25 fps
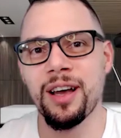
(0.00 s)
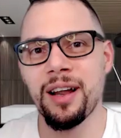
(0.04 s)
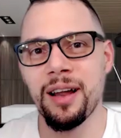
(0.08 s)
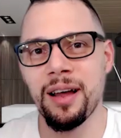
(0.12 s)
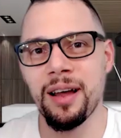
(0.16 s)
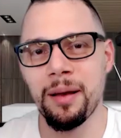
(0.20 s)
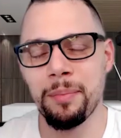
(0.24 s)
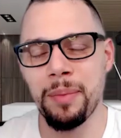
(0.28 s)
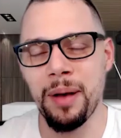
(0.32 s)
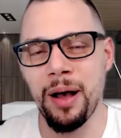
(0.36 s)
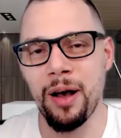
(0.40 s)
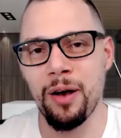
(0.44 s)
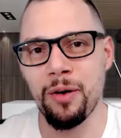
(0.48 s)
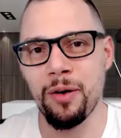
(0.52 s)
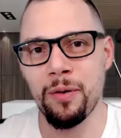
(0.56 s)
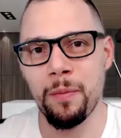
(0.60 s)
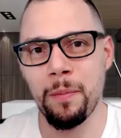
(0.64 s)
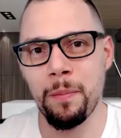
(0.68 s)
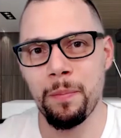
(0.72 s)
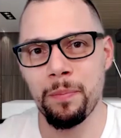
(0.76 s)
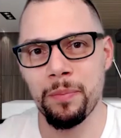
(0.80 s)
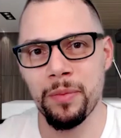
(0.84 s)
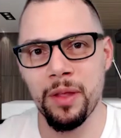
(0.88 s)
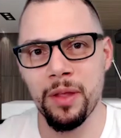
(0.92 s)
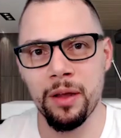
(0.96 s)

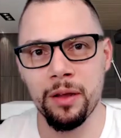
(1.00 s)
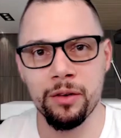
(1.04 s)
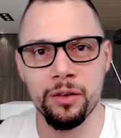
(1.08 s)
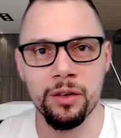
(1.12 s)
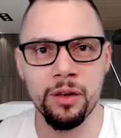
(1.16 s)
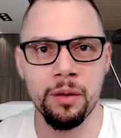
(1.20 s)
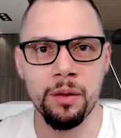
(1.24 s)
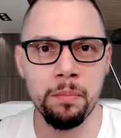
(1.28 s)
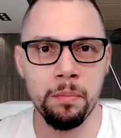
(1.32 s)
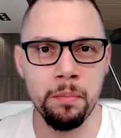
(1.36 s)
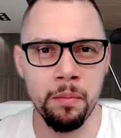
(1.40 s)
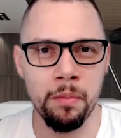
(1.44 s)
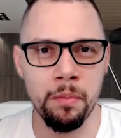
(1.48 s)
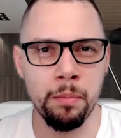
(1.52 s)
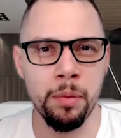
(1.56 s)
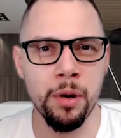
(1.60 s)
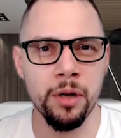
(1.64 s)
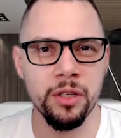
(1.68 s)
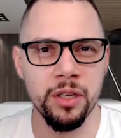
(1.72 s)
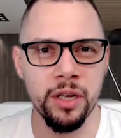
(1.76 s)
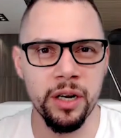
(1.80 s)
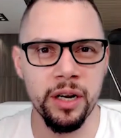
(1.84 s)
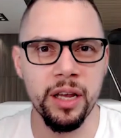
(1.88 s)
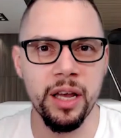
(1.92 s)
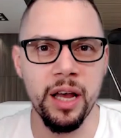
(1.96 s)
about some
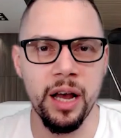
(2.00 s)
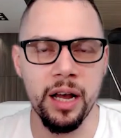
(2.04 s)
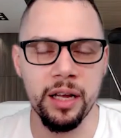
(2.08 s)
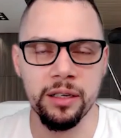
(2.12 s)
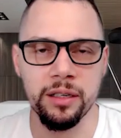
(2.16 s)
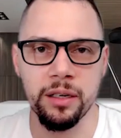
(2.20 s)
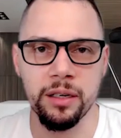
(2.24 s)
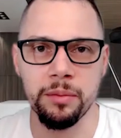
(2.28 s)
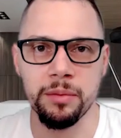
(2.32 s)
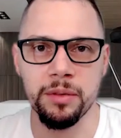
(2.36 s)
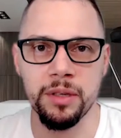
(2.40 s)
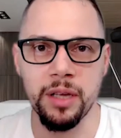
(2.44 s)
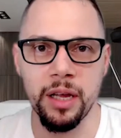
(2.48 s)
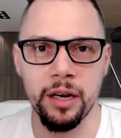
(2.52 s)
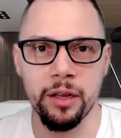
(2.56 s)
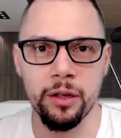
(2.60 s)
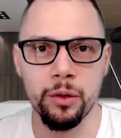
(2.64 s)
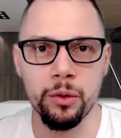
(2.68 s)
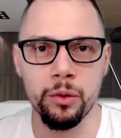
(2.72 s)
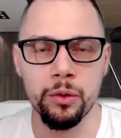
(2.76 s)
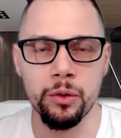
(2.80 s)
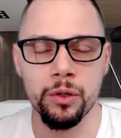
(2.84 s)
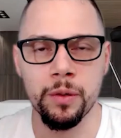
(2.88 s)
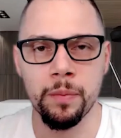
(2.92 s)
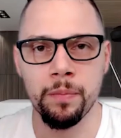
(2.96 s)
budgeting concepts that I
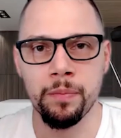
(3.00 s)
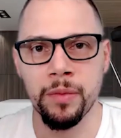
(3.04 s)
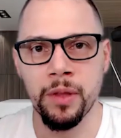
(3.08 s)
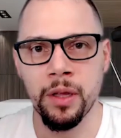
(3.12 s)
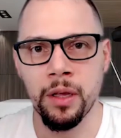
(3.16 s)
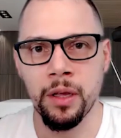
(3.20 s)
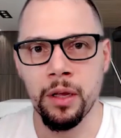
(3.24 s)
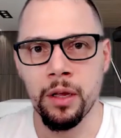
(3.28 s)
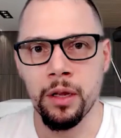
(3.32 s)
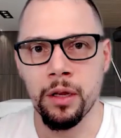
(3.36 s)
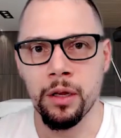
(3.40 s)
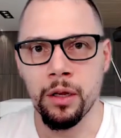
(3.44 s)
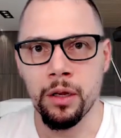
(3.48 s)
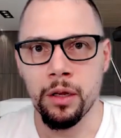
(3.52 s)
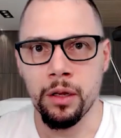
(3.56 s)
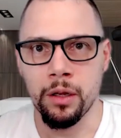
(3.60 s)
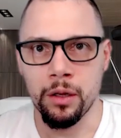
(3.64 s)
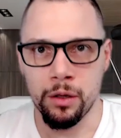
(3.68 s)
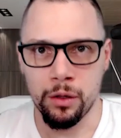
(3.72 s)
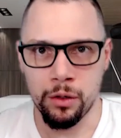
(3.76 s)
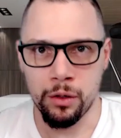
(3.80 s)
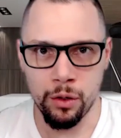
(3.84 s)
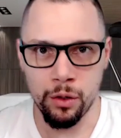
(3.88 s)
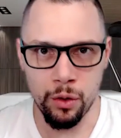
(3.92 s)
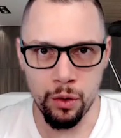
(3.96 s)
use.
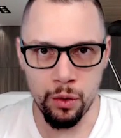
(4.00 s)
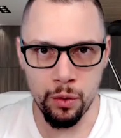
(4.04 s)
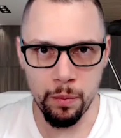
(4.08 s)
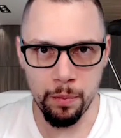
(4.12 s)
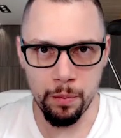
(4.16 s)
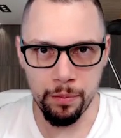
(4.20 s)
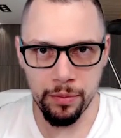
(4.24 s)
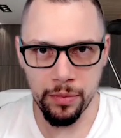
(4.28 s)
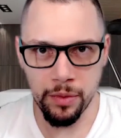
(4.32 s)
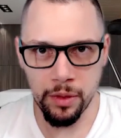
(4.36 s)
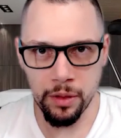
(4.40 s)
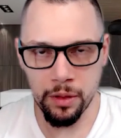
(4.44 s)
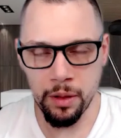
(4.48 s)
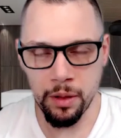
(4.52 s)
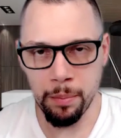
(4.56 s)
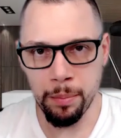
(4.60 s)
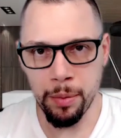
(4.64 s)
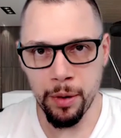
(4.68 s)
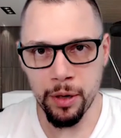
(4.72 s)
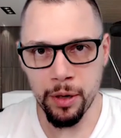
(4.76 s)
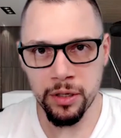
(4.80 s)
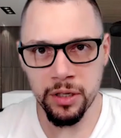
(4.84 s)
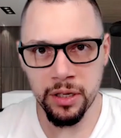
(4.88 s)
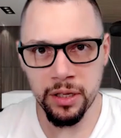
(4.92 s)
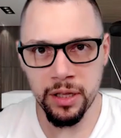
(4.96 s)
So the
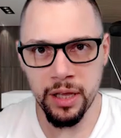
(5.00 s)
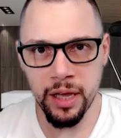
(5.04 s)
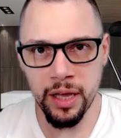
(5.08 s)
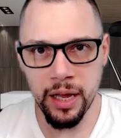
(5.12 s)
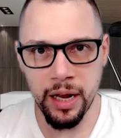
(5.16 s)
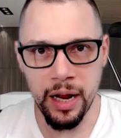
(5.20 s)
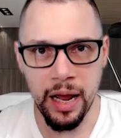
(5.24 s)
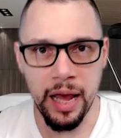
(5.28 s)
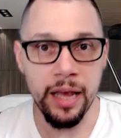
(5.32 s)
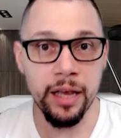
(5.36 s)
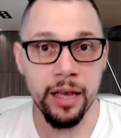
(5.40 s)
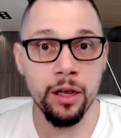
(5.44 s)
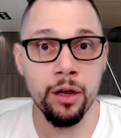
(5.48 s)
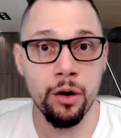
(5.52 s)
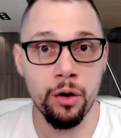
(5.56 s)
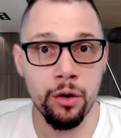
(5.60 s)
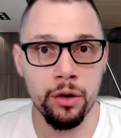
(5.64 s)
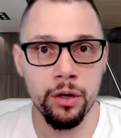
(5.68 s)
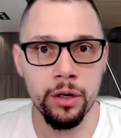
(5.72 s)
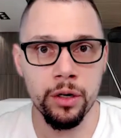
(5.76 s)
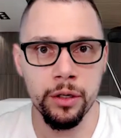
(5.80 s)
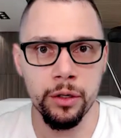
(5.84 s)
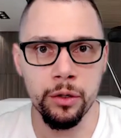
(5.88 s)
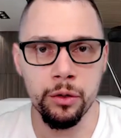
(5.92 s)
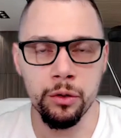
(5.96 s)
budget that I
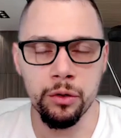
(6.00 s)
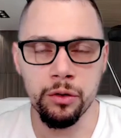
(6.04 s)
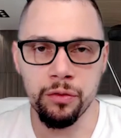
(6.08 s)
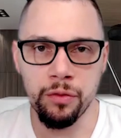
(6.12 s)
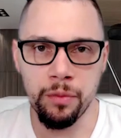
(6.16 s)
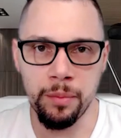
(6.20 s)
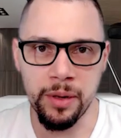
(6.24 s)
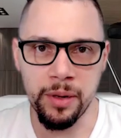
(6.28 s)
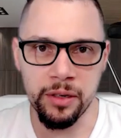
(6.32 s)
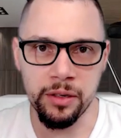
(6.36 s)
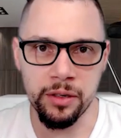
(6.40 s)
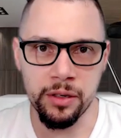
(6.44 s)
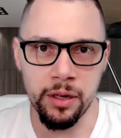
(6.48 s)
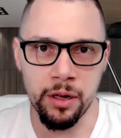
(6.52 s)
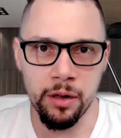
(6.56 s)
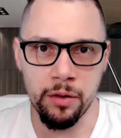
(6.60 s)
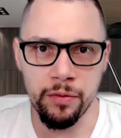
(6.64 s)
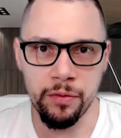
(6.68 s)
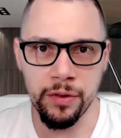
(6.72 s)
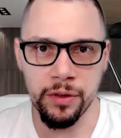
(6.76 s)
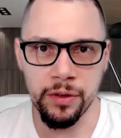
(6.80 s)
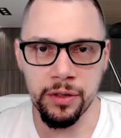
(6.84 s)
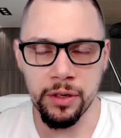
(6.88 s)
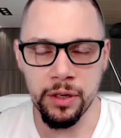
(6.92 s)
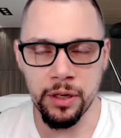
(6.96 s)
currently use for
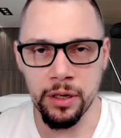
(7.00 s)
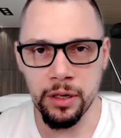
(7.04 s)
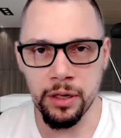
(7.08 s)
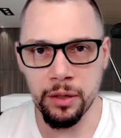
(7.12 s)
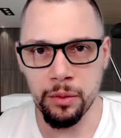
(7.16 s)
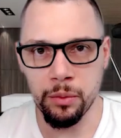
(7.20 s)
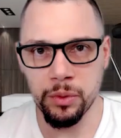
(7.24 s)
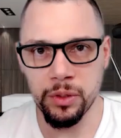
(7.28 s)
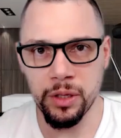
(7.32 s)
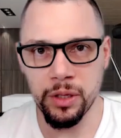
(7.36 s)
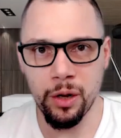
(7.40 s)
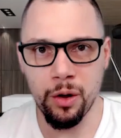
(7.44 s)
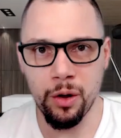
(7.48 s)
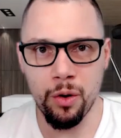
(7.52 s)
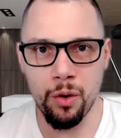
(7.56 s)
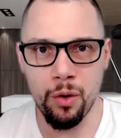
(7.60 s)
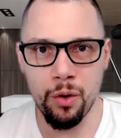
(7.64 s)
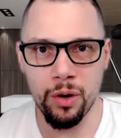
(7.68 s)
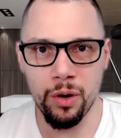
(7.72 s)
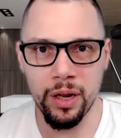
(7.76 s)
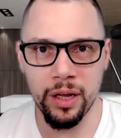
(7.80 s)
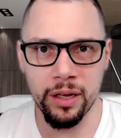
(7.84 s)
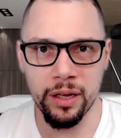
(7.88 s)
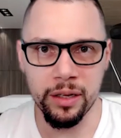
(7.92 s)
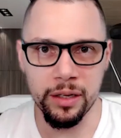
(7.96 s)
myself is what they
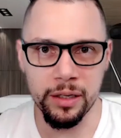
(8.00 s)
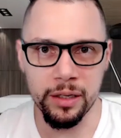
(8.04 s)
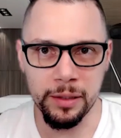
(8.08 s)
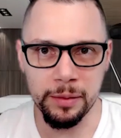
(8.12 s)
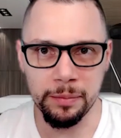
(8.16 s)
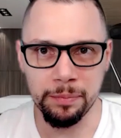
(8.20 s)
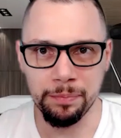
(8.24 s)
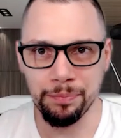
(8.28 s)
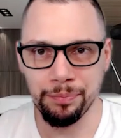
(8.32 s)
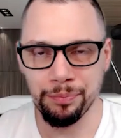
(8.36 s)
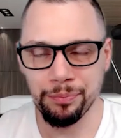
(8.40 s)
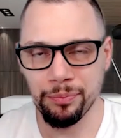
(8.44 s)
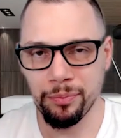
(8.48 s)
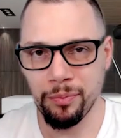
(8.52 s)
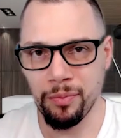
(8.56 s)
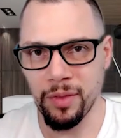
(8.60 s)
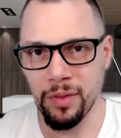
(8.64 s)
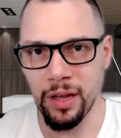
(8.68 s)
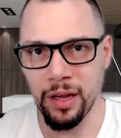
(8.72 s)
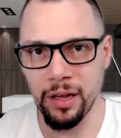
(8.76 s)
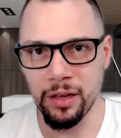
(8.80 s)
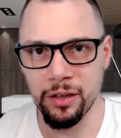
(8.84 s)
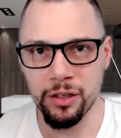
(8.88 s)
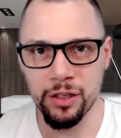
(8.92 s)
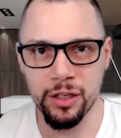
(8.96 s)
call like a
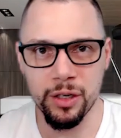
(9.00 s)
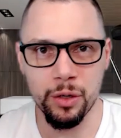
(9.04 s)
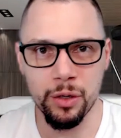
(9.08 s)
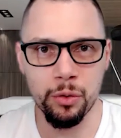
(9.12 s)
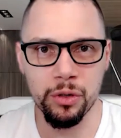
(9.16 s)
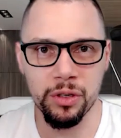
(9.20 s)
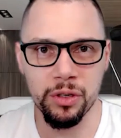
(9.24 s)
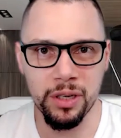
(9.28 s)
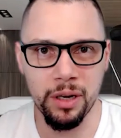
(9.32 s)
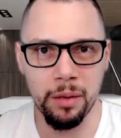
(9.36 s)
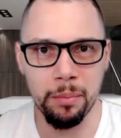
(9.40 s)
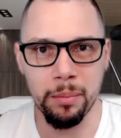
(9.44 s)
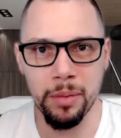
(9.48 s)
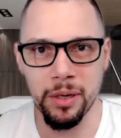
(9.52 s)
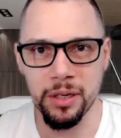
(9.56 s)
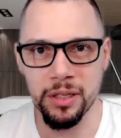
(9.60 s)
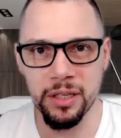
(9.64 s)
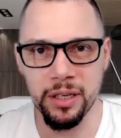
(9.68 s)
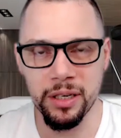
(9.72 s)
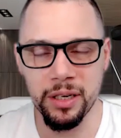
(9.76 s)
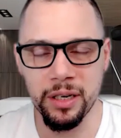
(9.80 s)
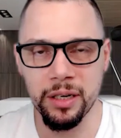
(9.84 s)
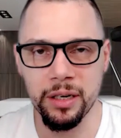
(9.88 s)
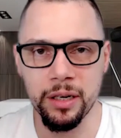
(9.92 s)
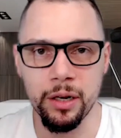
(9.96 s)
zero-sum
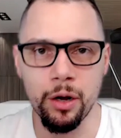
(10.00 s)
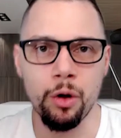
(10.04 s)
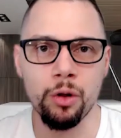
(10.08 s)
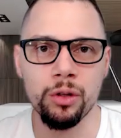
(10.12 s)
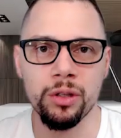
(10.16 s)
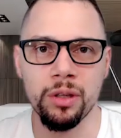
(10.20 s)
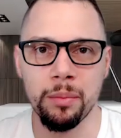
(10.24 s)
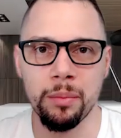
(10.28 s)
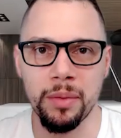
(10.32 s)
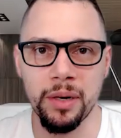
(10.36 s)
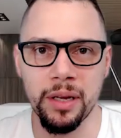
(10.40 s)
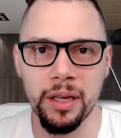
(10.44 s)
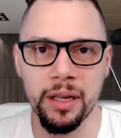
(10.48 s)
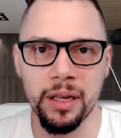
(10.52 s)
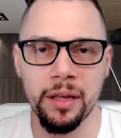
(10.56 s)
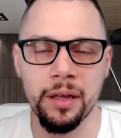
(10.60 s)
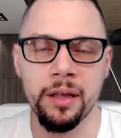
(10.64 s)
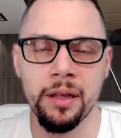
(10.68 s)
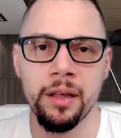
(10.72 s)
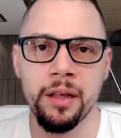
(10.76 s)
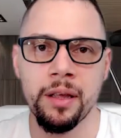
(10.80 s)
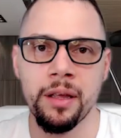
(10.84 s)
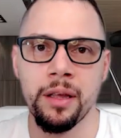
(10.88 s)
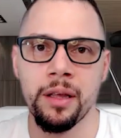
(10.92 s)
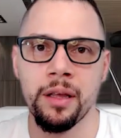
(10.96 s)
budget. And
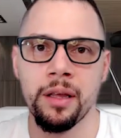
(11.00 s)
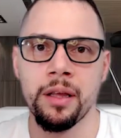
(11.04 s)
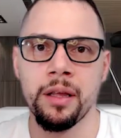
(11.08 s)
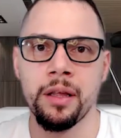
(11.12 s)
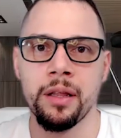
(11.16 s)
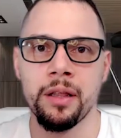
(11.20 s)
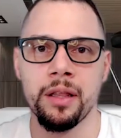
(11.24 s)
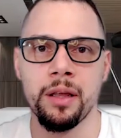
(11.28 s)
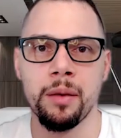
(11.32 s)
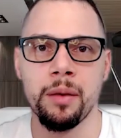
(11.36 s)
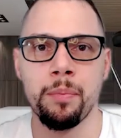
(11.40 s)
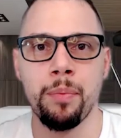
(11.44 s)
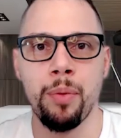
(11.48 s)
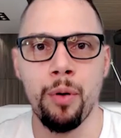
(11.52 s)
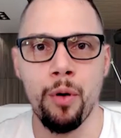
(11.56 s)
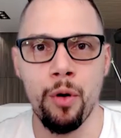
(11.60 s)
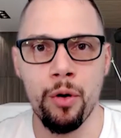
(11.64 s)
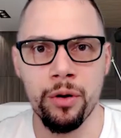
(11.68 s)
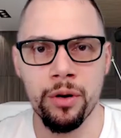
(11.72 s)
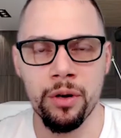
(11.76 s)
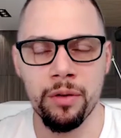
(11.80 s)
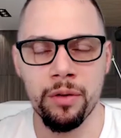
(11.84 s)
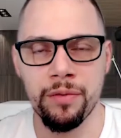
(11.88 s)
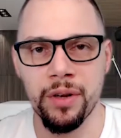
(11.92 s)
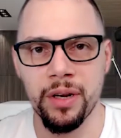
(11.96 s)
ultimately, the
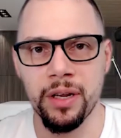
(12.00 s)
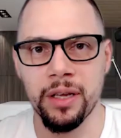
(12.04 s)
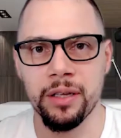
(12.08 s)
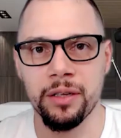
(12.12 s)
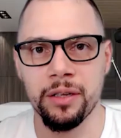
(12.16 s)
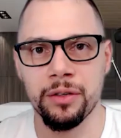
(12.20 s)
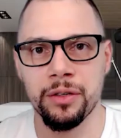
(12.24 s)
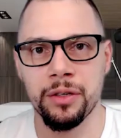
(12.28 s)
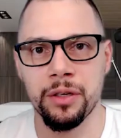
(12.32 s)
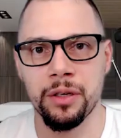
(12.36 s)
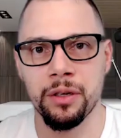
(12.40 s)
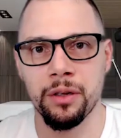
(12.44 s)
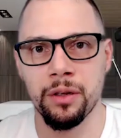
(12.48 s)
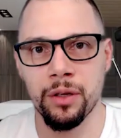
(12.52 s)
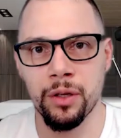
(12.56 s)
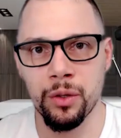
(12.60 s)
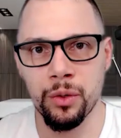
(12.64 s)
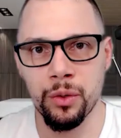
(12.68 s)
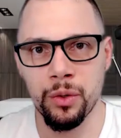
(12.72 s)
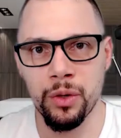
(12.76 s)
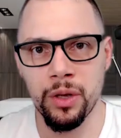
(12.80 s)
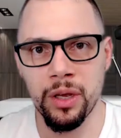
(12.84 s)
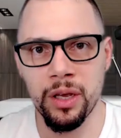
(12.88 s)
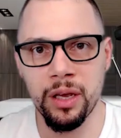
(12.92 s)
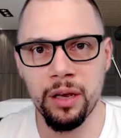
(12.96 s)
point of it is
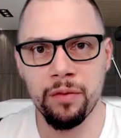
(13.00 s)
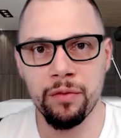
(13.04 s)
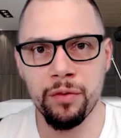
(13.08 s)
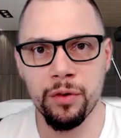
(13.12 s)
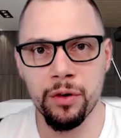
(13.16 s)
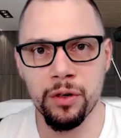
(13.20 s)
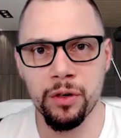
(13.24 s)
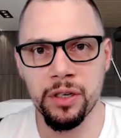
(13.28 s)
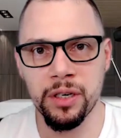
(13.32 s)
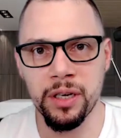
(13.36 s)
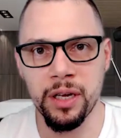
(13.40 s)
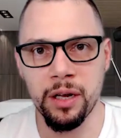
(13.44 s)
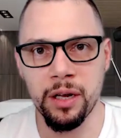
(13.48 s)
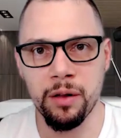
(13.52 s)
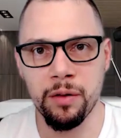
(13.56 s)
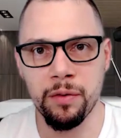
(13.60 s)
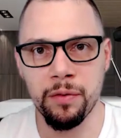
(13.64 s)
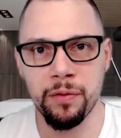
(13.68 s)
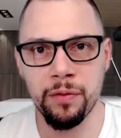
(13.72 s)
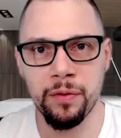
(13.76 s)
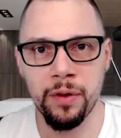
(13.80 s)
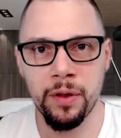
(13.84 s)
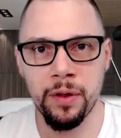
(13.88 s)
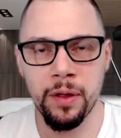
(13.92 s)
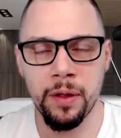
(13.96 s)
to give
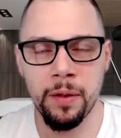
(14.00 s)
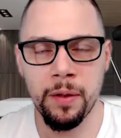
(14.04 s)
yourself